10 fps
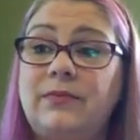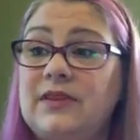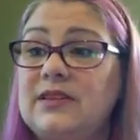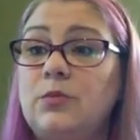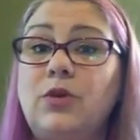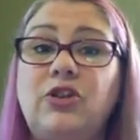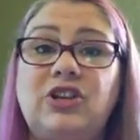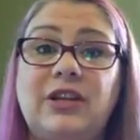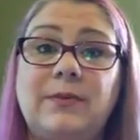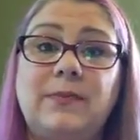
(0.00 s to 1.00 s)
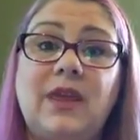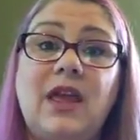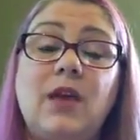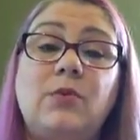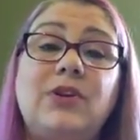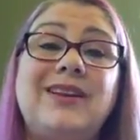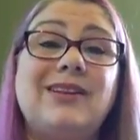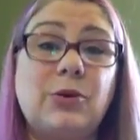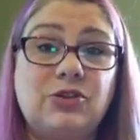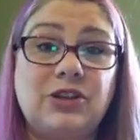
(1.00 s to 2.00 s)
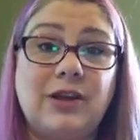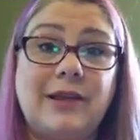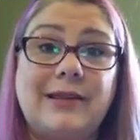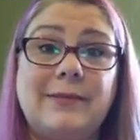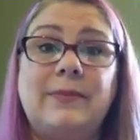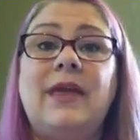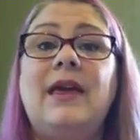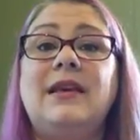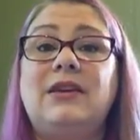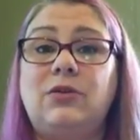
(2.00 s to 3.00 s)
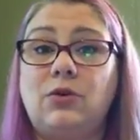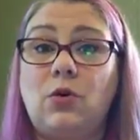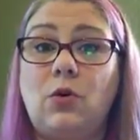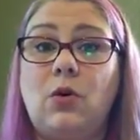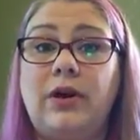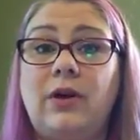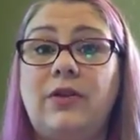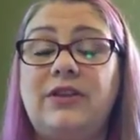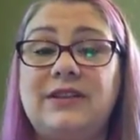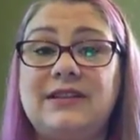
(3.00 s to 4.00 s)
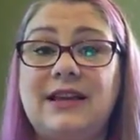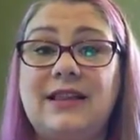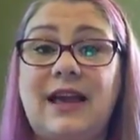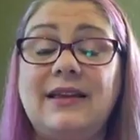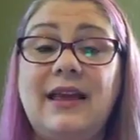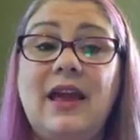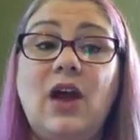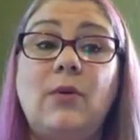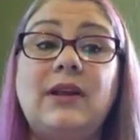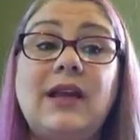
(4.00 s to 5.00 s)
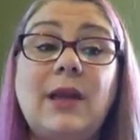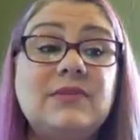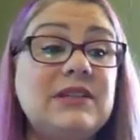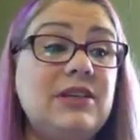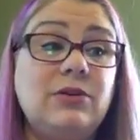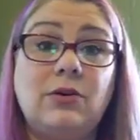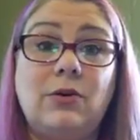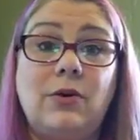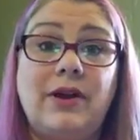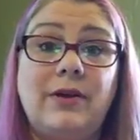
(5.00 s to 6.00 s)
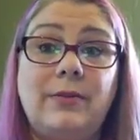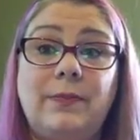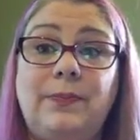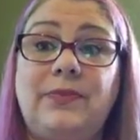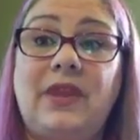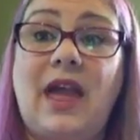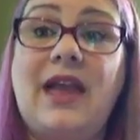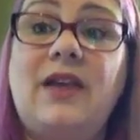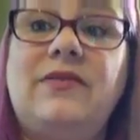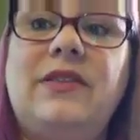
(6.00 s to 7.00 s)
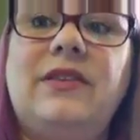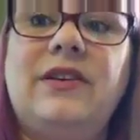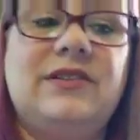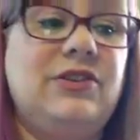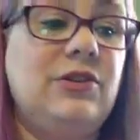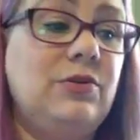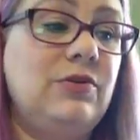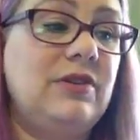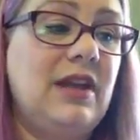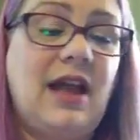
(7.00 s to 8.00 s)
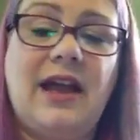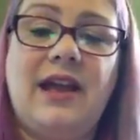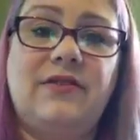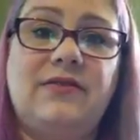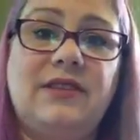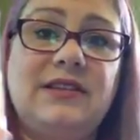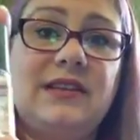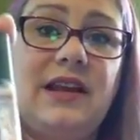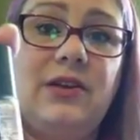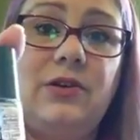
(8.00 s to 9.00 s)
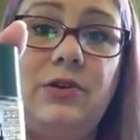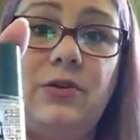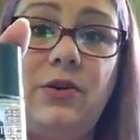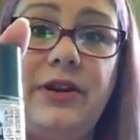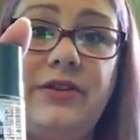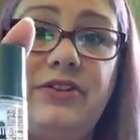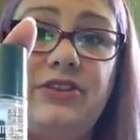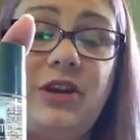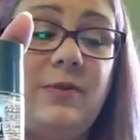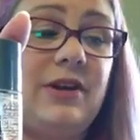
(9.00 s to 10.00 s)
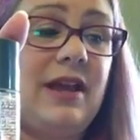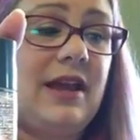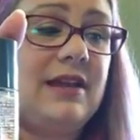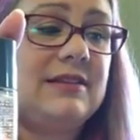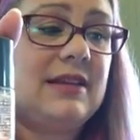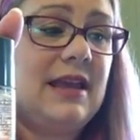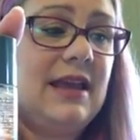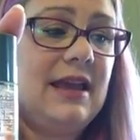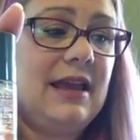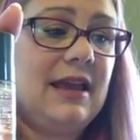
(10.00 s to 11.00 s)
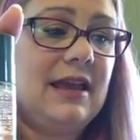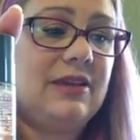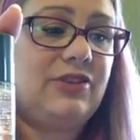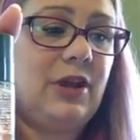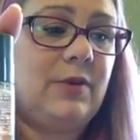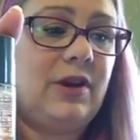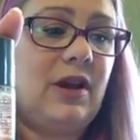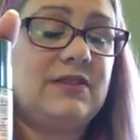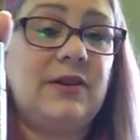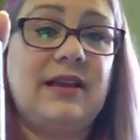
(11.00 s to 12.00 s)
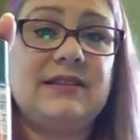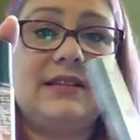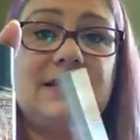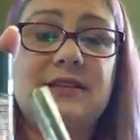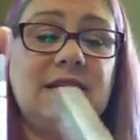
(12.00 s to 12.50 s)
submerging them, putting lotion on them, cuticle oil, things like that. When it comes to cuticle oil, I have this kind of cuticle oil that Jamberry has, and Jamberry also has this.